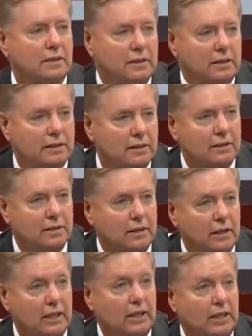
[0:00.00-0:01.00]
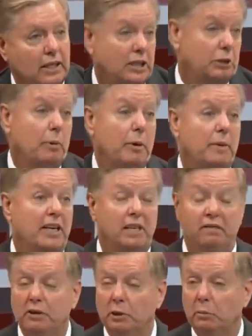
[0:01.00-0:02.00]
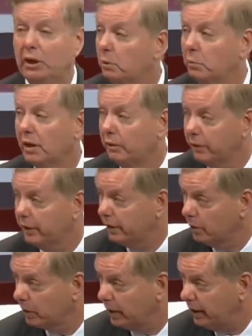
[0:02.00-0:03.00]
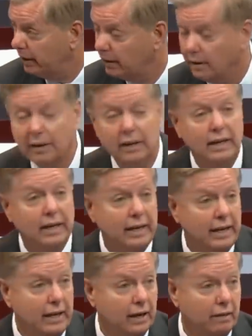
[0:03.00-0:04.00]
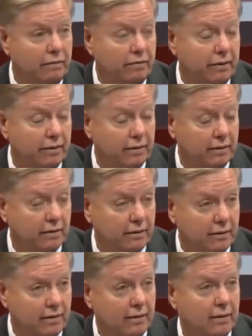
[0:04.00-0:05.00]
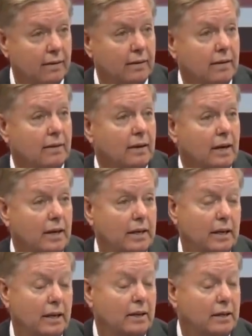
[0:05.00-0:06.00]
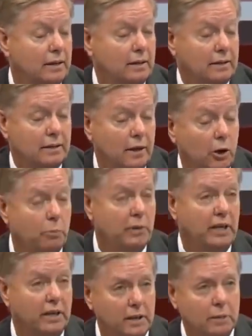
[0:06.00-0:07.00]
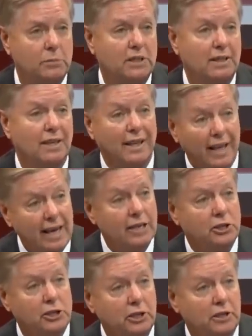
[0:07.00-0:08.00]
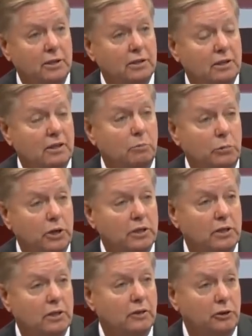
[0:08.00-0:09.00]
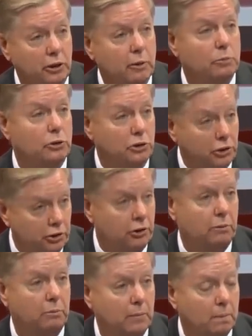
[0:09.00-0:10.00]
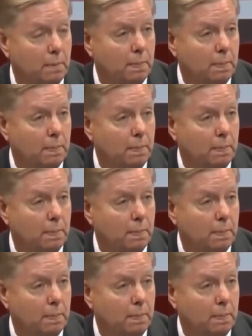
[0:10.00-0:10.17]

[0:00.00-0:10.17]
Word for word: Senator Lindsey Graham this adamant they would do better, the same really in 2020. If an opening comes in the last year of President Trump's term